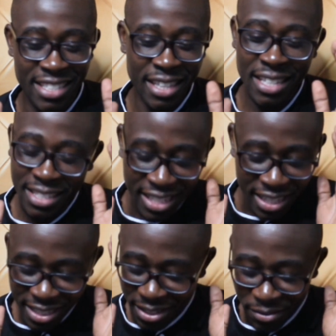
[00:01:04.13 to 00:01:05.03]
This
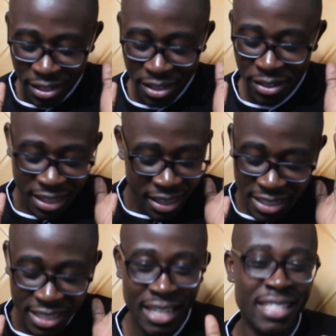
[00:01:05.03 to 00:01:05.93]

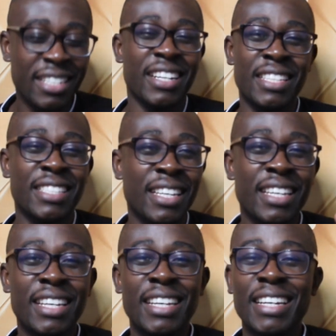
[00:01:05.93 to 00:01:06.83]
is just crazy.
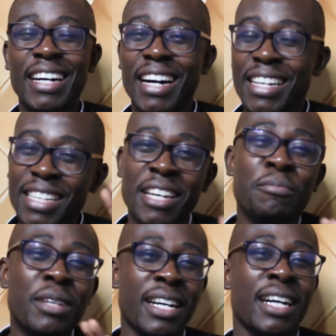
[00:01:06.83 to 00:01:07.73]
As
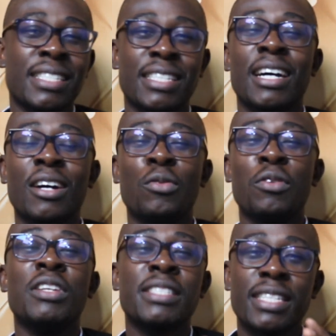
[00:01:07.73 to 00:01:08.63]
Mdarasa, we've
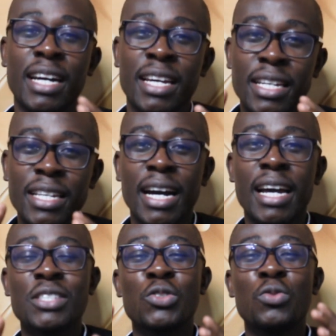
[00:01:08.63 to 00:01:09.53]
decided,
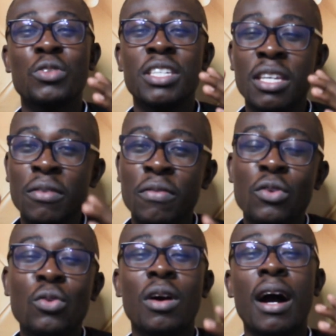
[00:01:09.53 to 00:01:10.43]
guys, to give
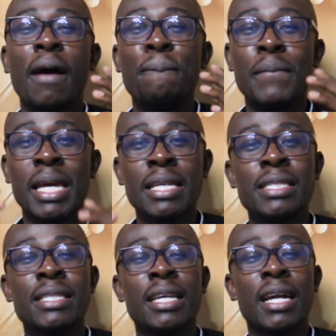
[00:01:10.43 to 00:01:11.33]
you
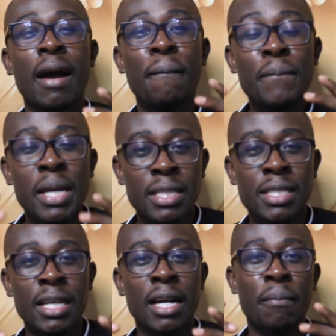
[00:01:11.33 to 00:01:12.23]
amazing,
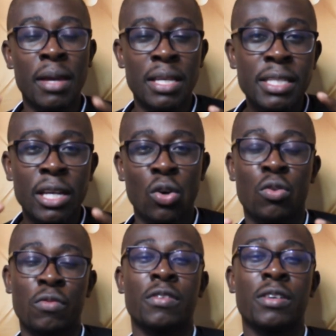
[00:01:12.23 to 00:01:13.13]
amazing, amazing
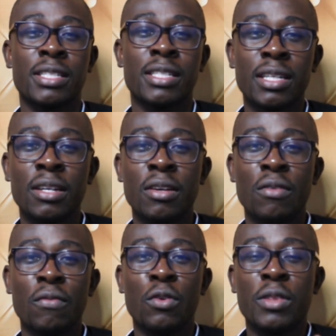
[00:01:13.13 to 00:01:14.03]
offers
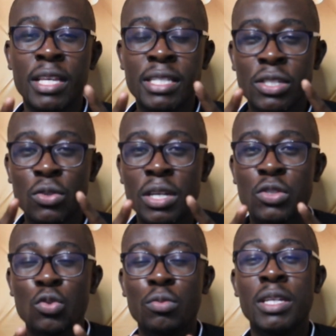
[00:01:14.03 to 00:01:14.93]
for these students
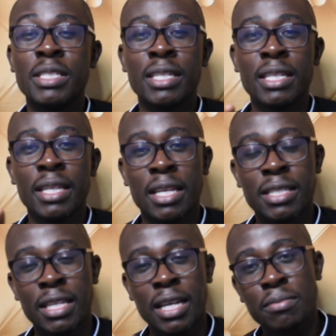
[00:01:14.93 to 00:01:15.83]
who will be sitting the
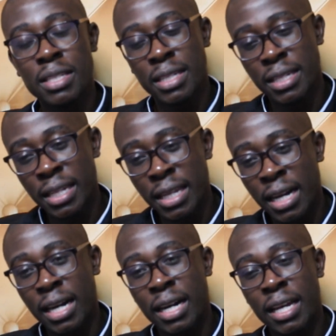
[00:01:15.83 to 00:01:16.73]
exams in
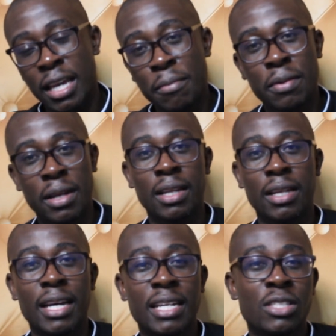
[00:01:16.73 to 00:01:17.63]
April.
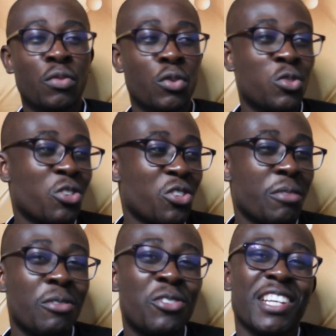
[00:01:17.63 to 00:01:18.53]
That is, of course, you're talking
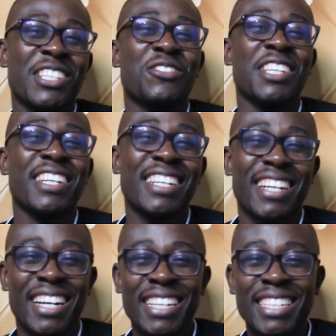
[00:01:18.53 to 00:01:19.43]
about next week,
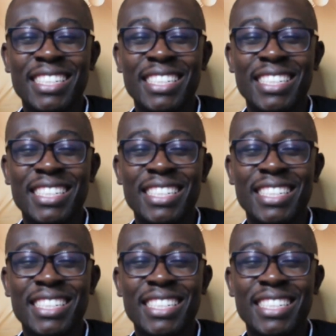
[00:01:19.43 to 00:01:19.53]
right?